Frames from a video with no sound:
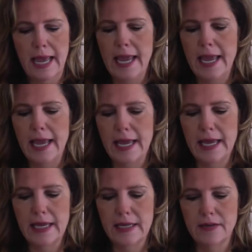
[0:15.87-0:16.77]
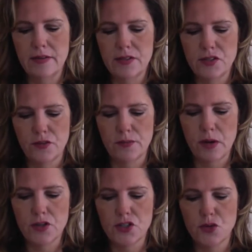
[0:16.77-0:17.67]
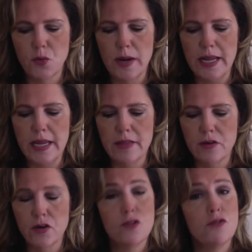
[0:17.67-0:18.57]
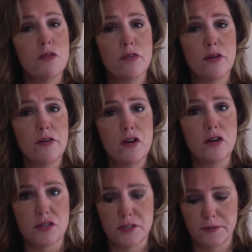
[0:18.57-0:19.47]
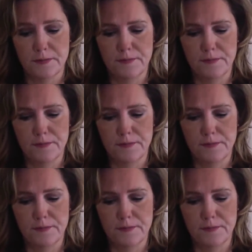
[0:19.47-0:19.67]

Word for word: And this is for March twenty-third through the thirty-first.